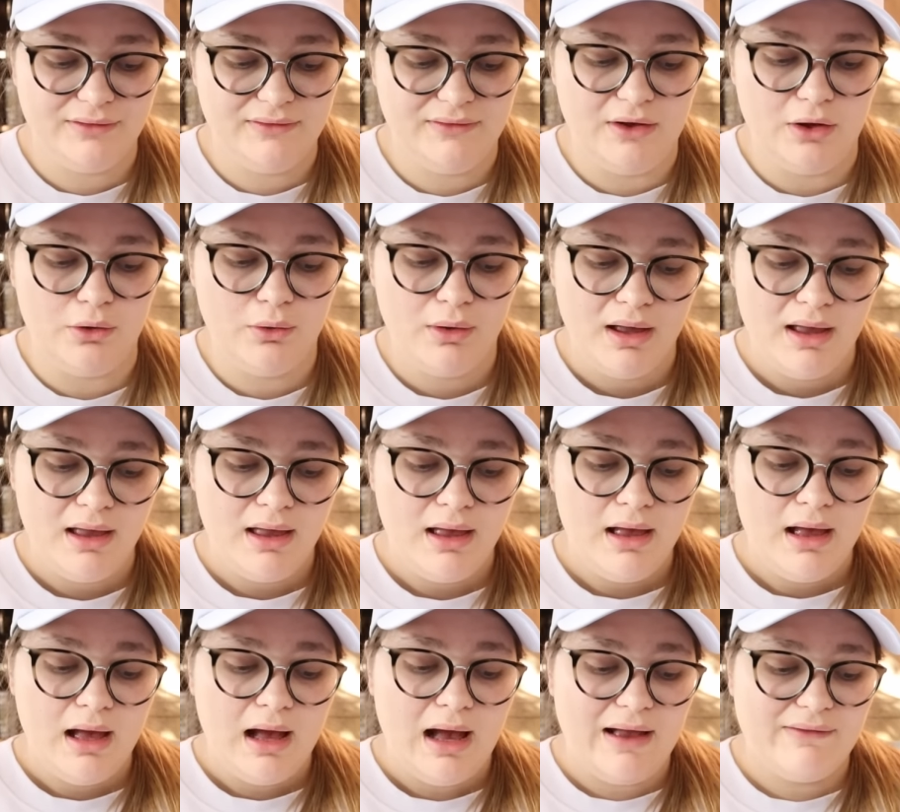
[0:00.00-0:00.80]
So
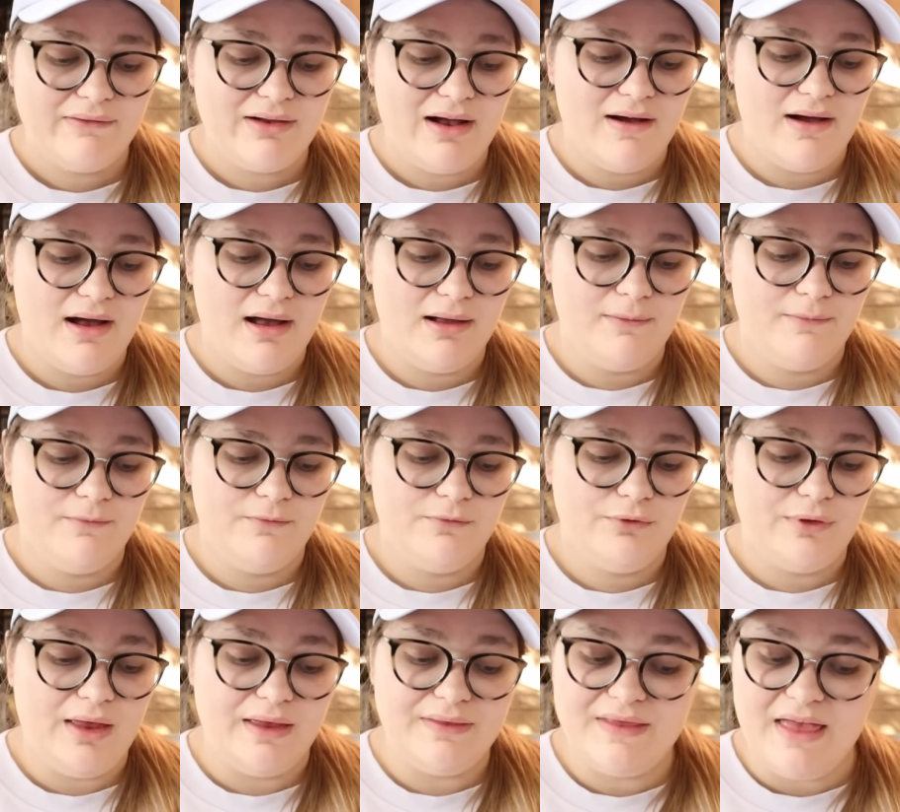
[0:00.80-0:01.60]
I've got
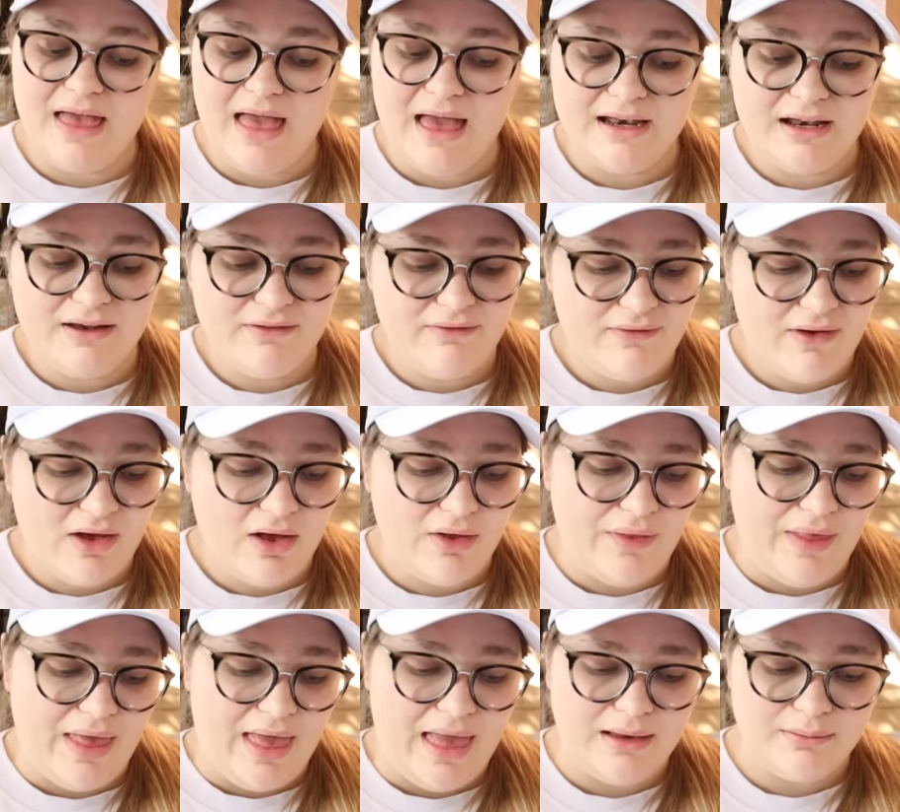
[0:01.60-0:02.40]
the
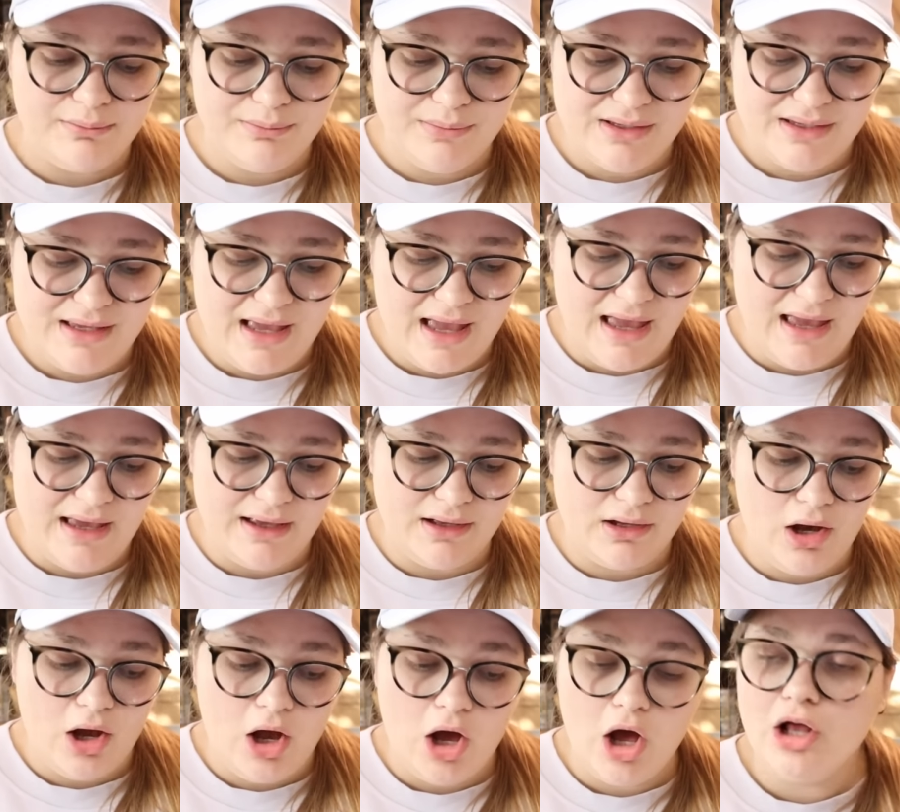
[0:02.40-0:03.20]
NFL, the
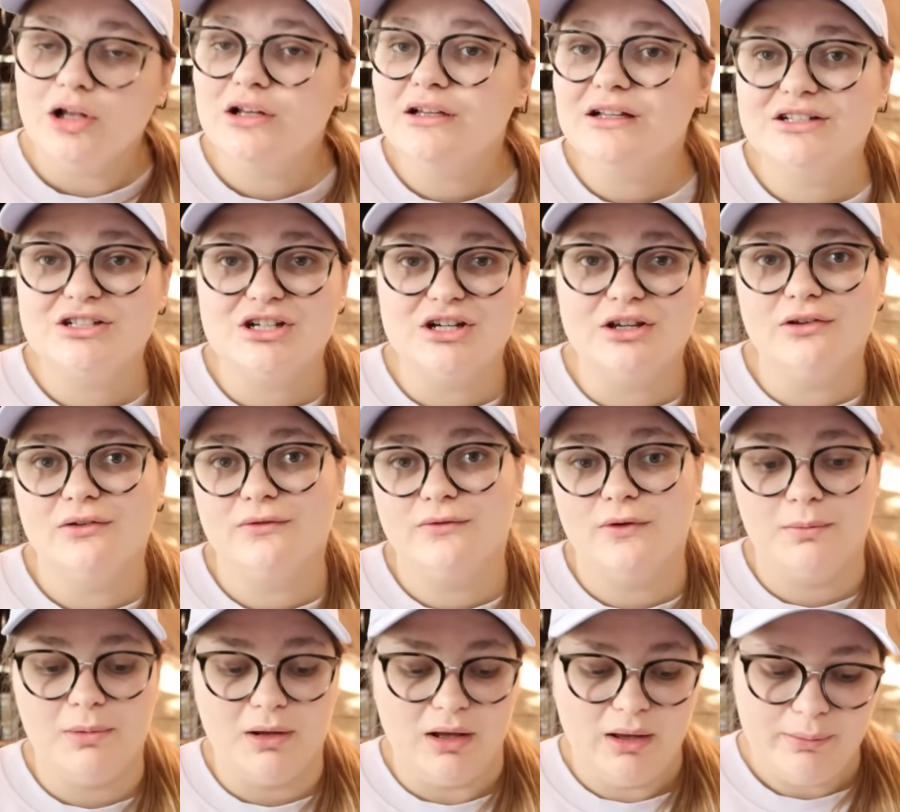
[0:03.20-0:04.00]
NBA, colleges,
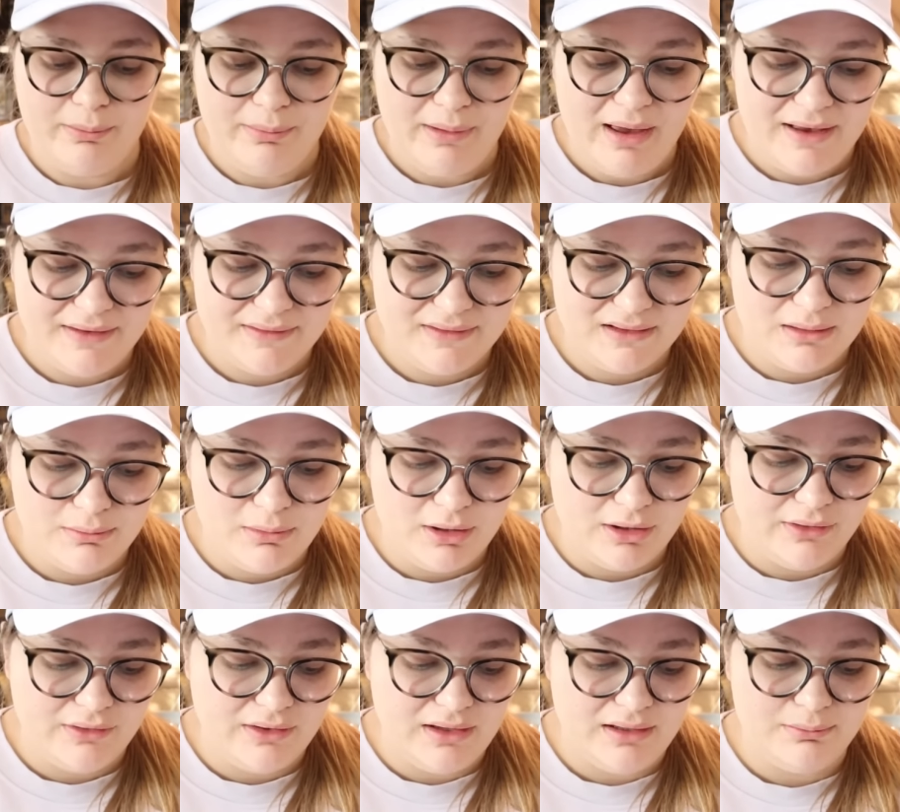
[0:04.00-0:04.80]
football and
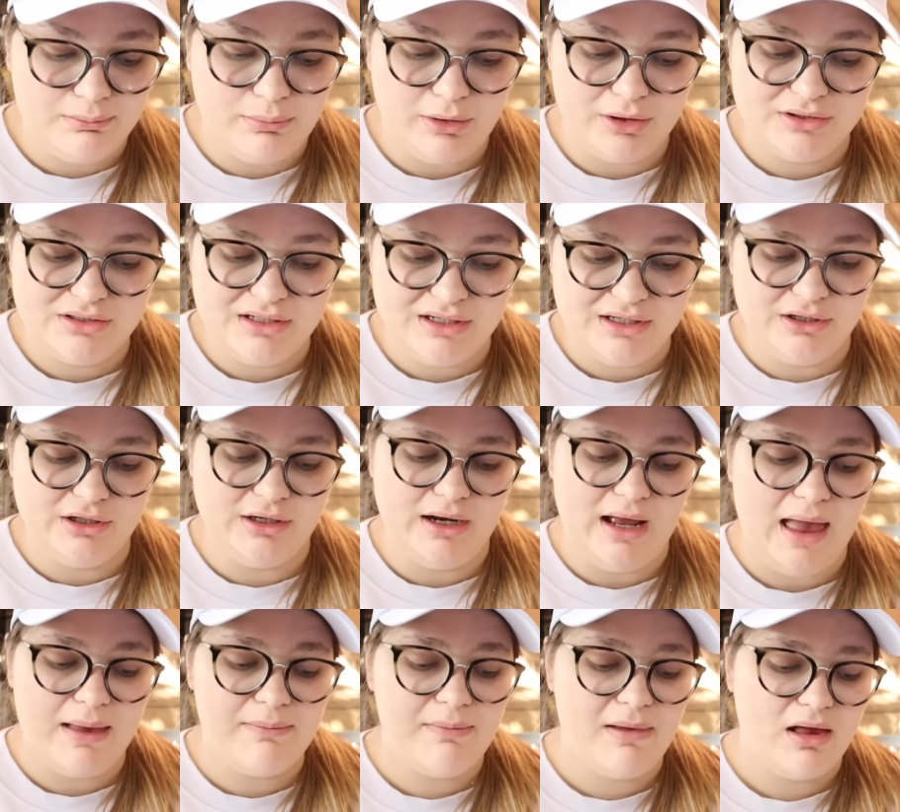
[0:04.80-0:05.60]
basketball, in
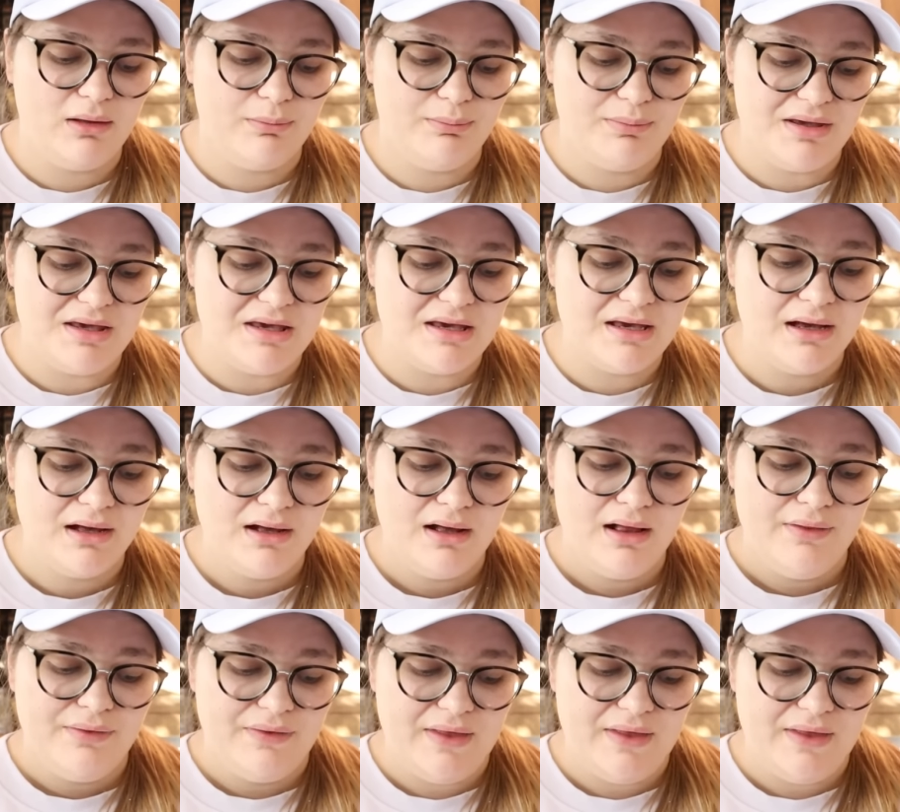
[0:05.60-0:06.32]
particular MLB,